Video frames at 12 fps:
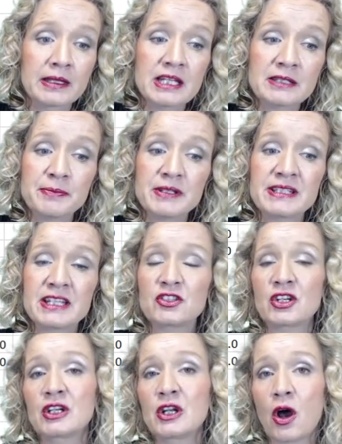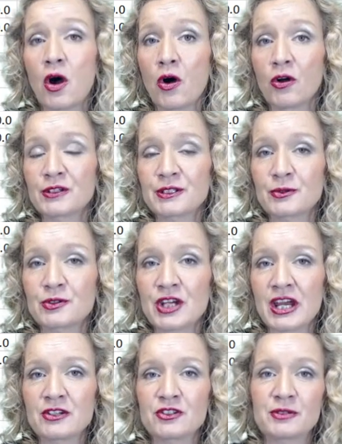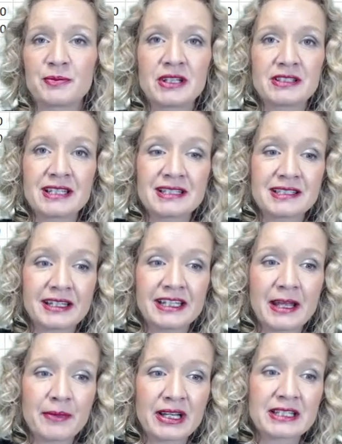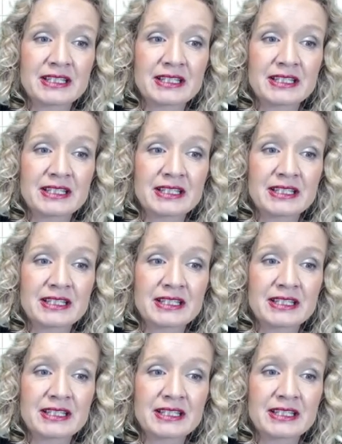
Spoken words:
this position also changes because it's dynamic.